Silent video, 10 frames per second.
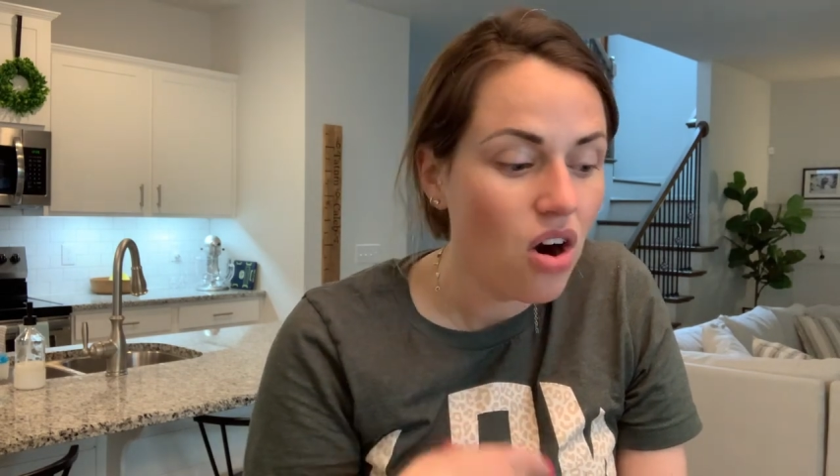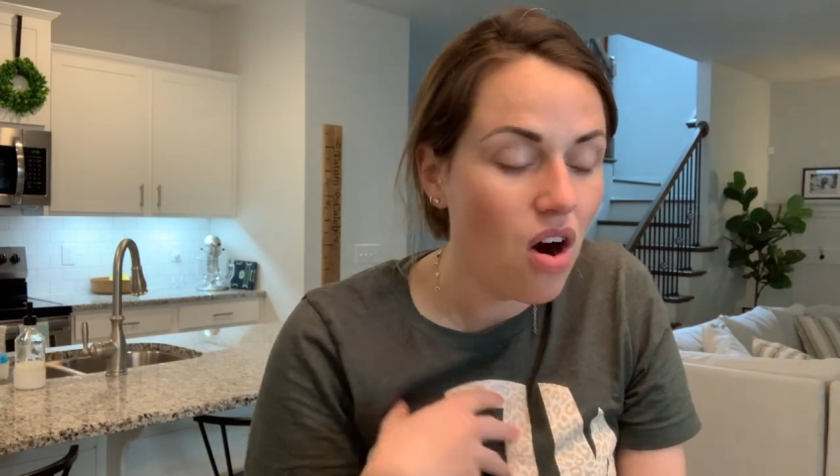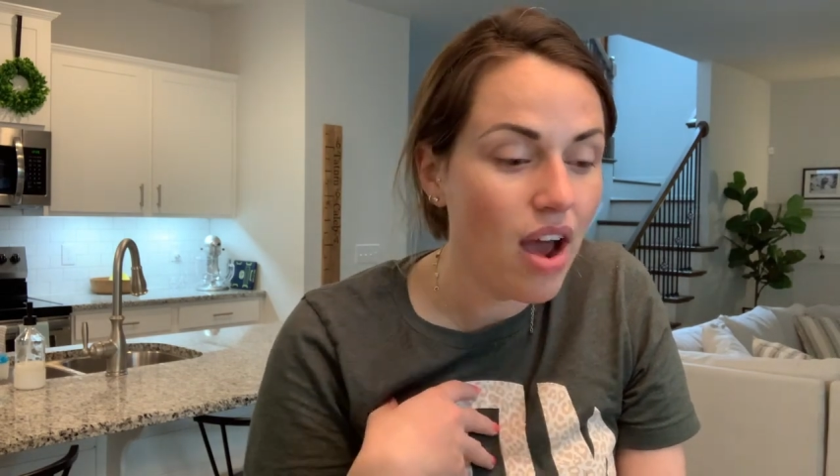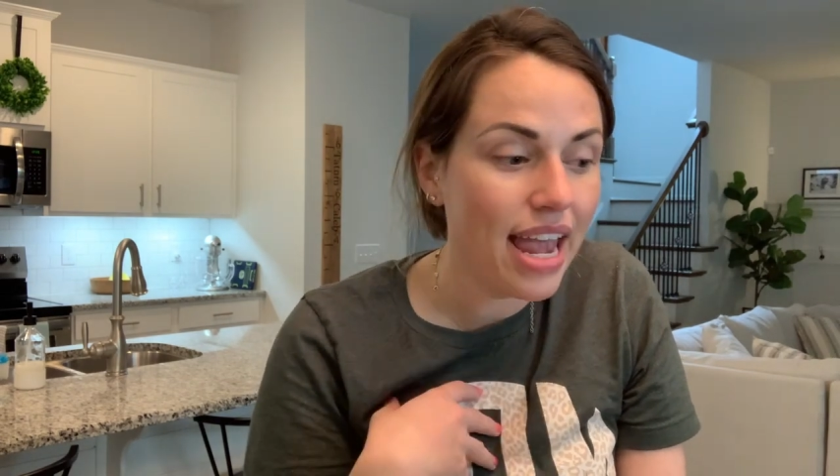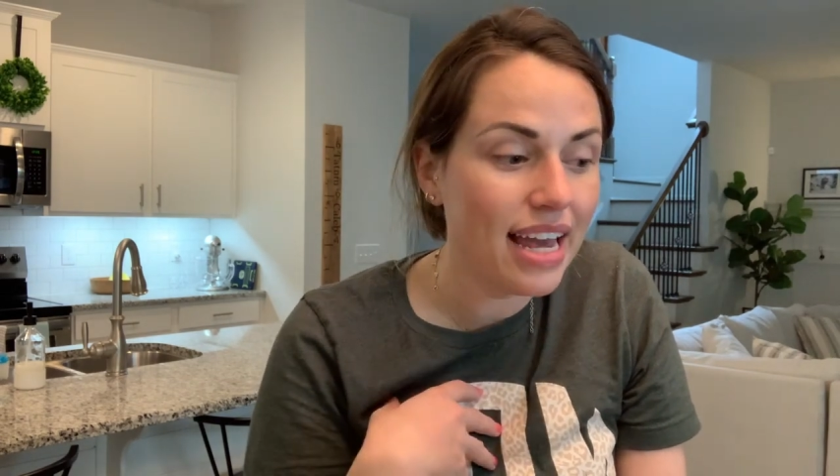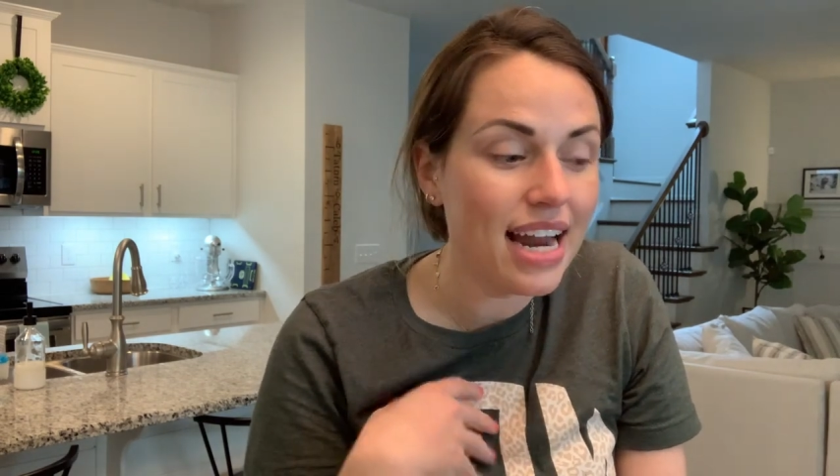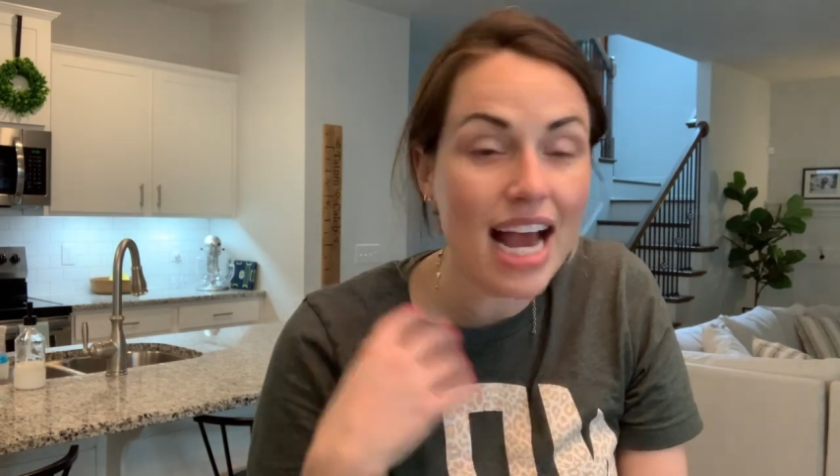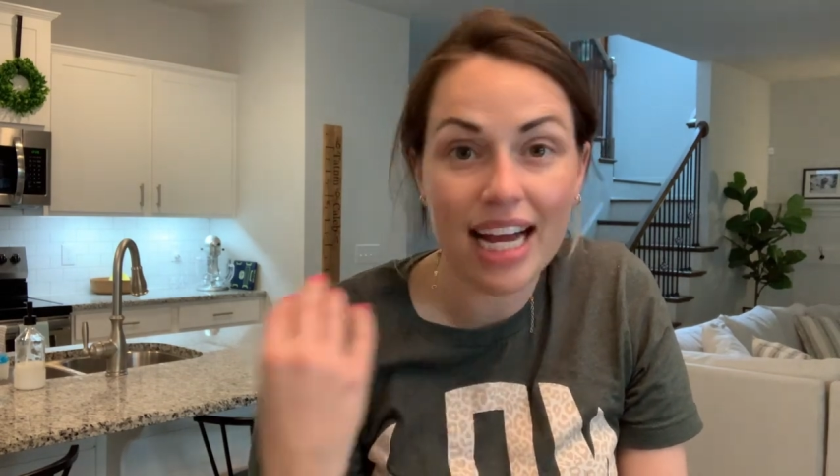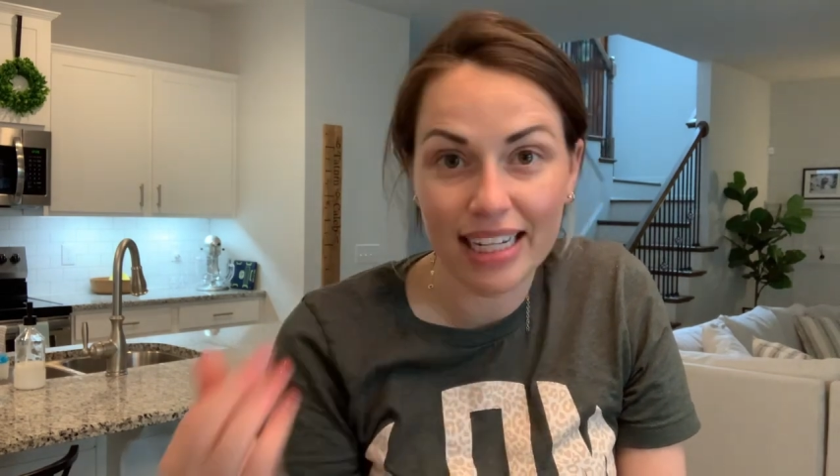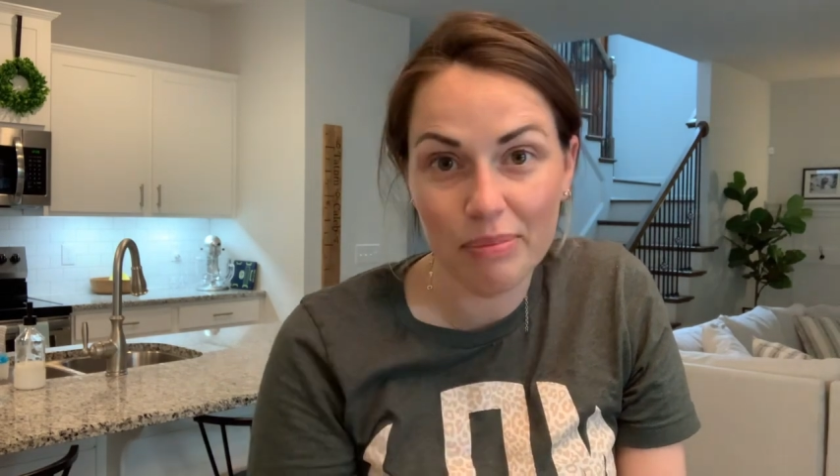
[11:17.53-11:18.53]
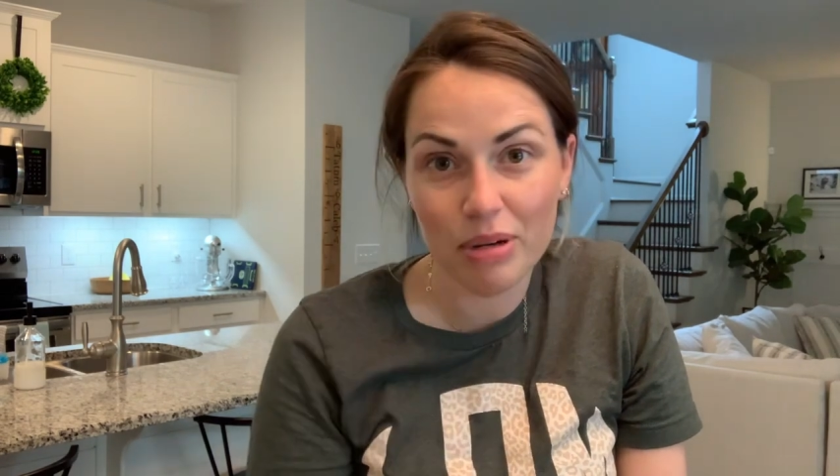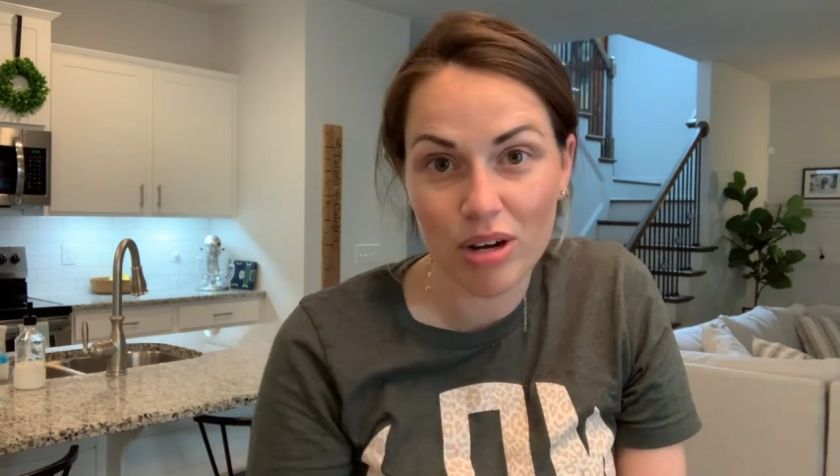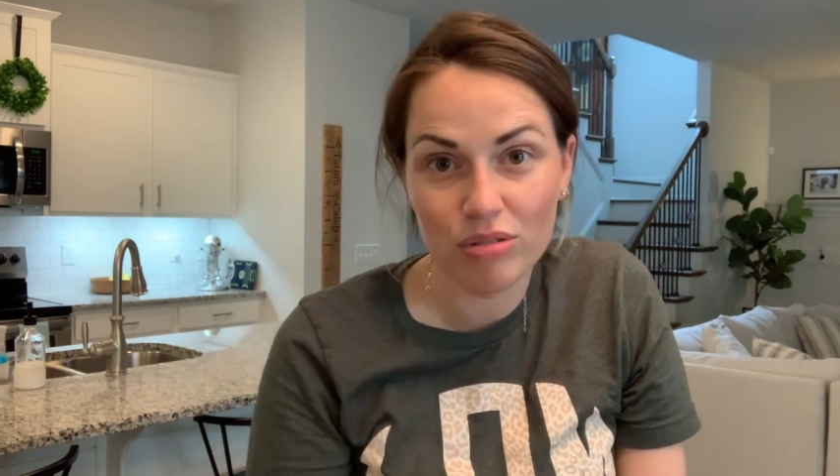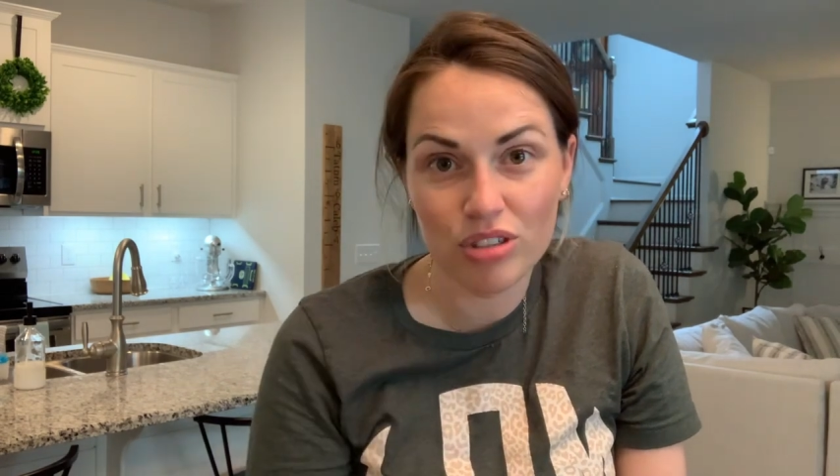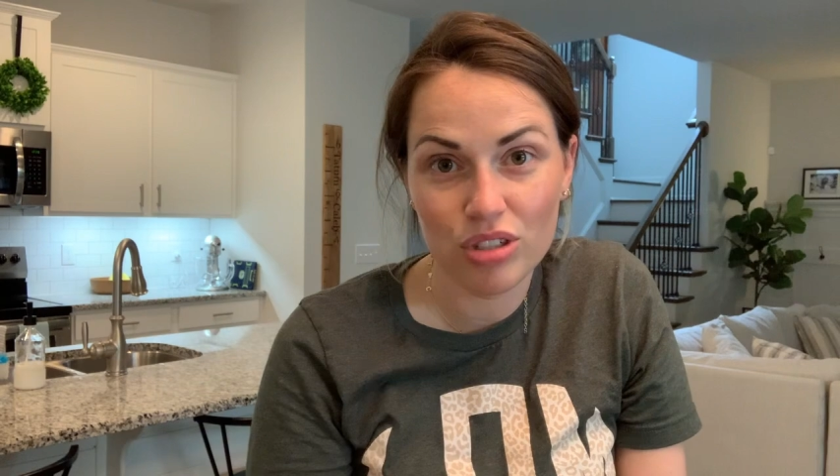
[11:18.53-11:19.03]
and I can clip it
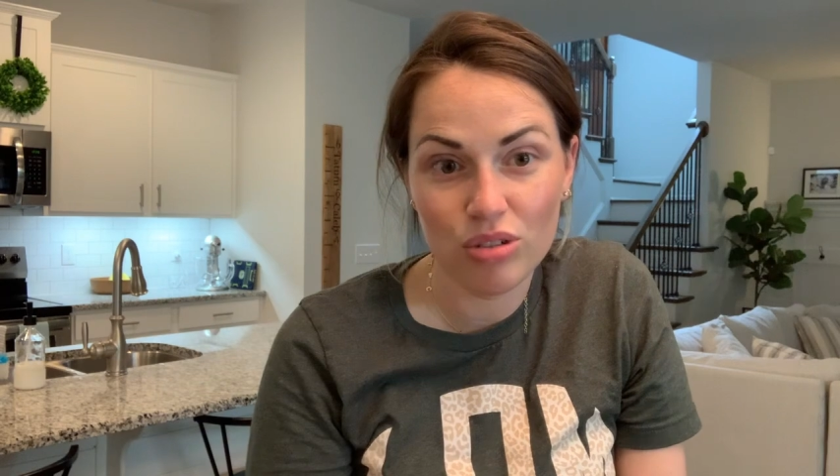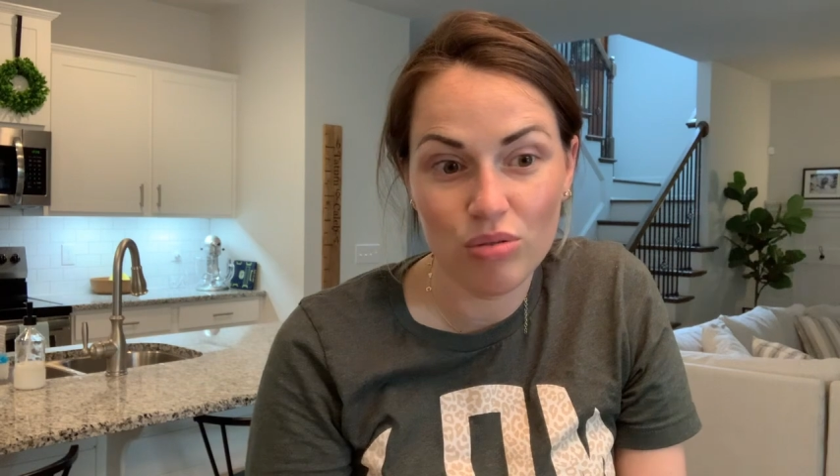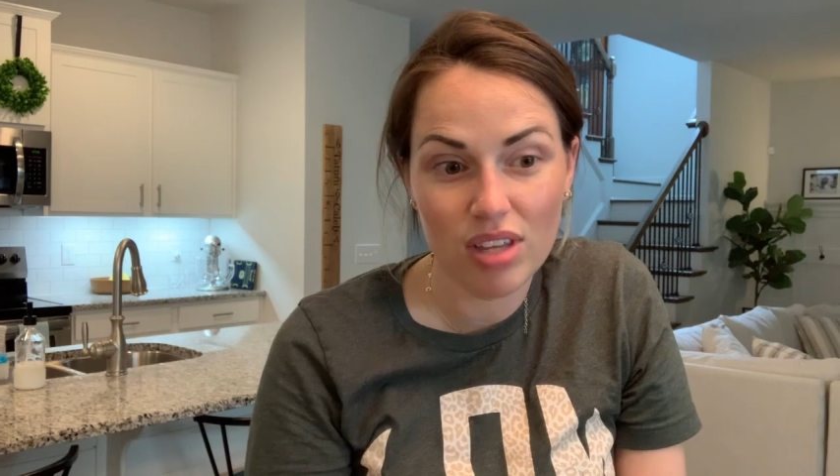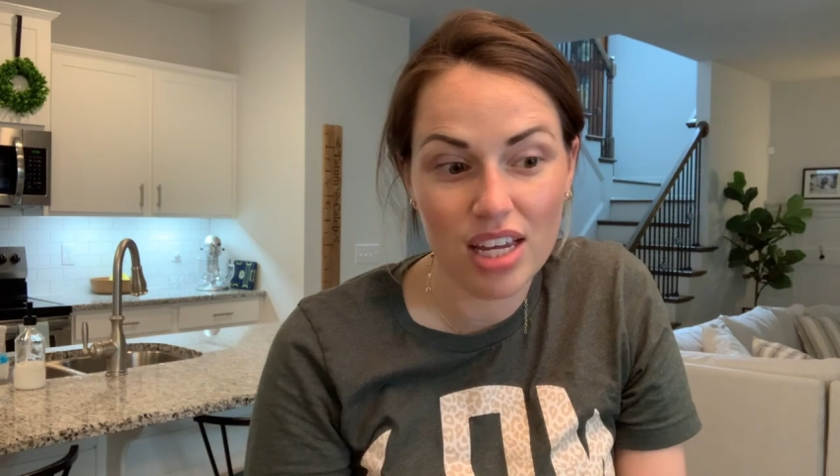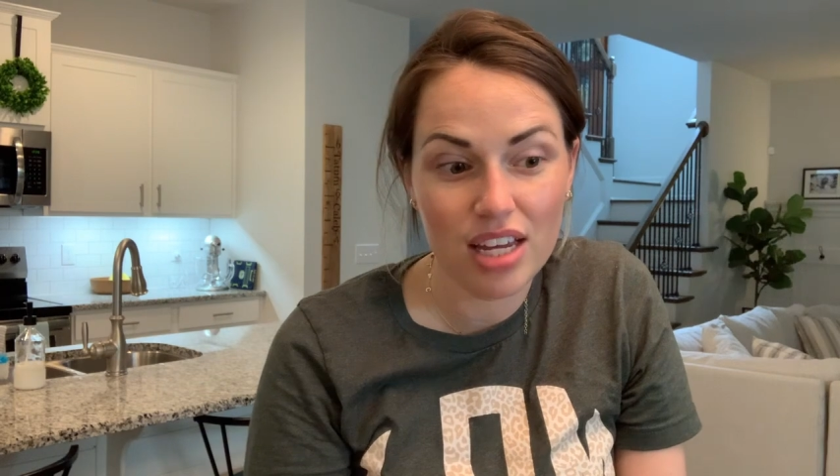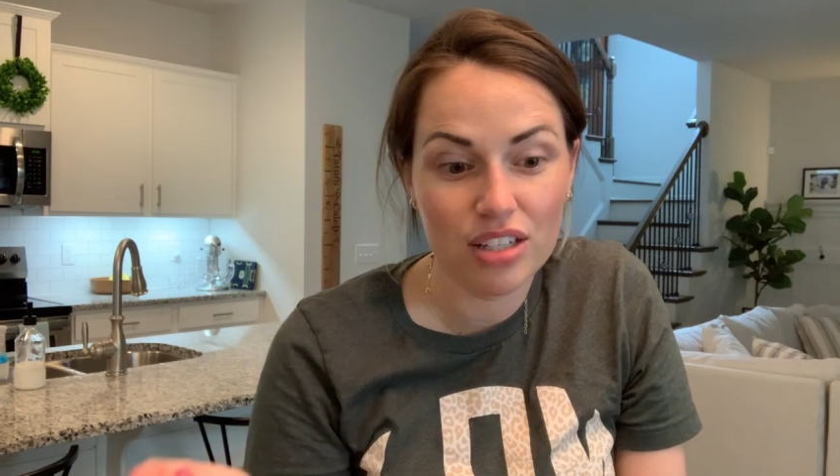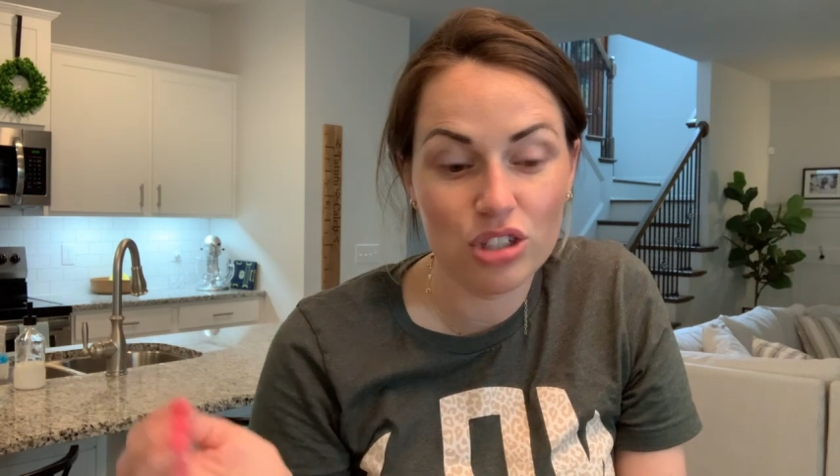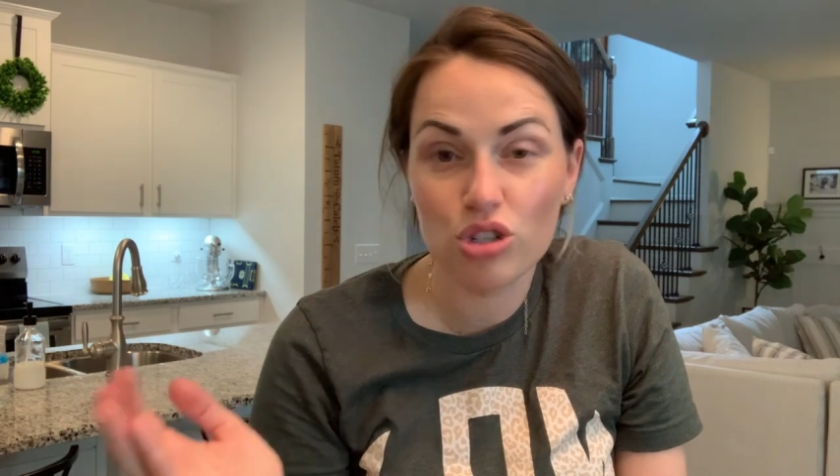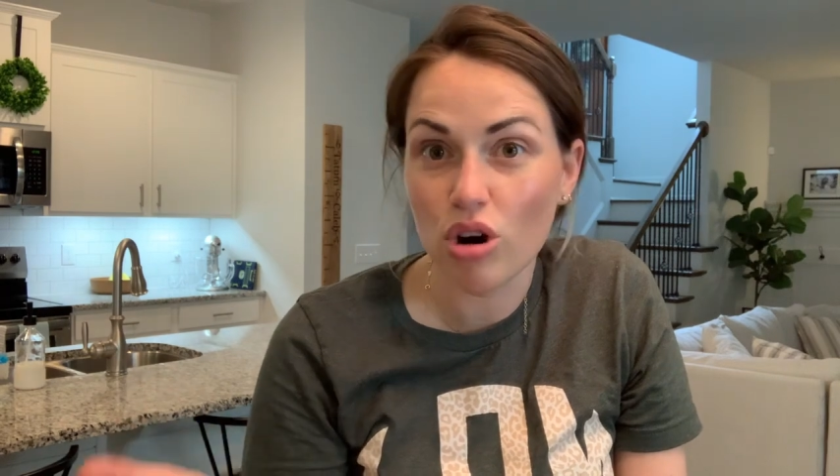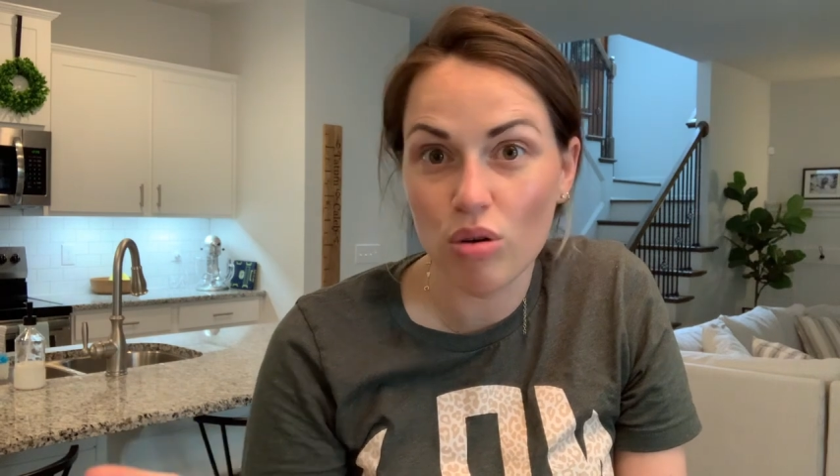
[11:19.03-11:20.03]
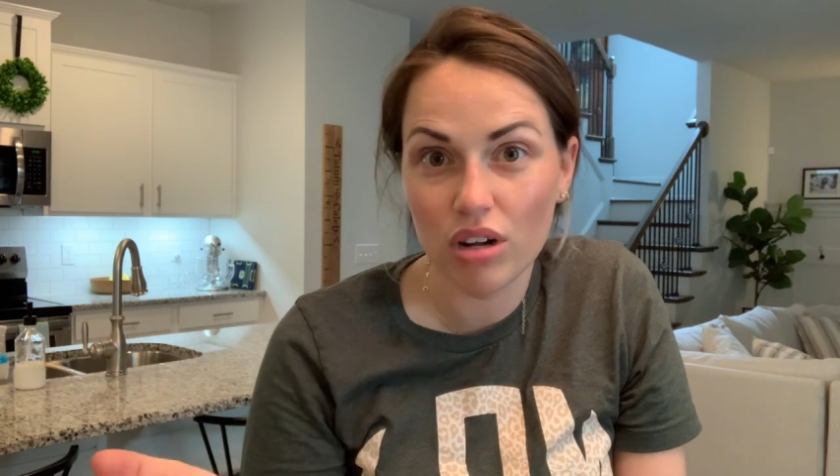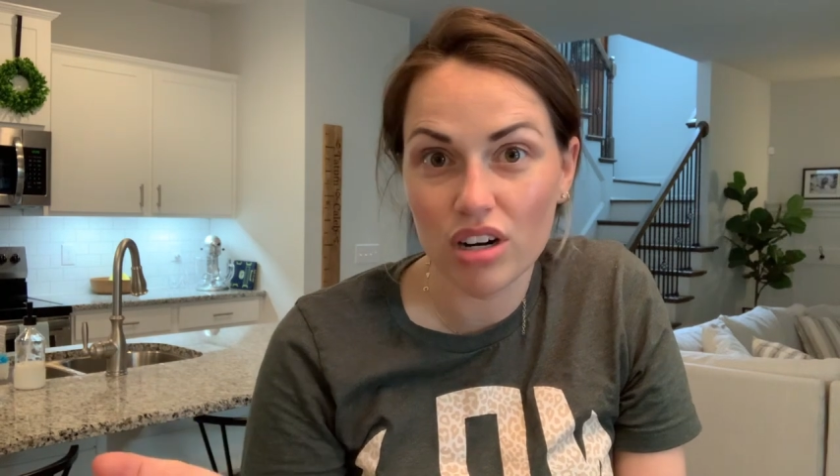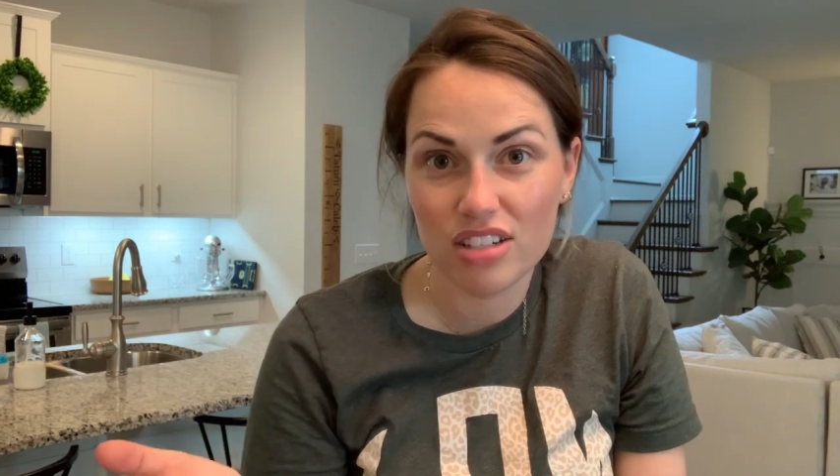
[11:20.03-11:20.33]
onto the stroller.